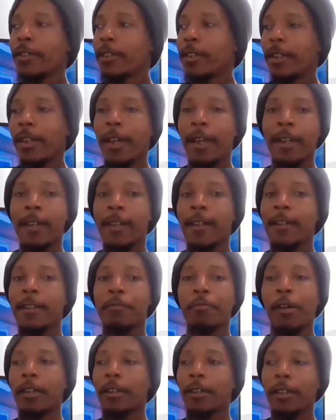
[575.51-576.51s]
today is
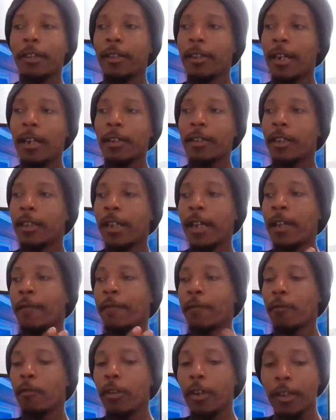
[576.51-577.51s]
practically not the day
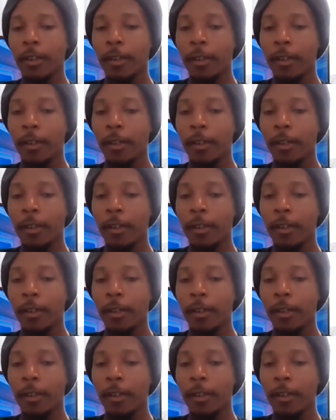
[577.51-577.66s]
for it.